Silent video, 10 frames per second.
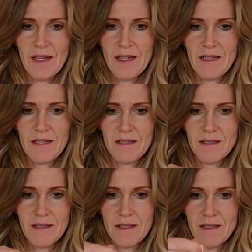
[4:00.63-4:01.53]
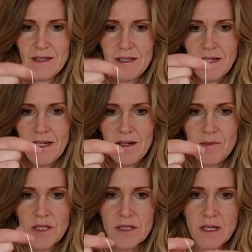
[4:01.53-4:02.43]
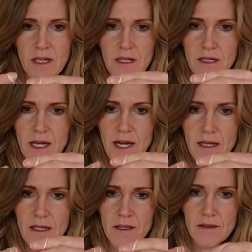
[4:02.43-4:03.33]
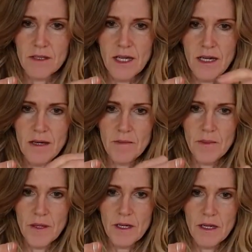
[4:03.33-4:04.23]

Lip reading: And now I'm just going to tighten those up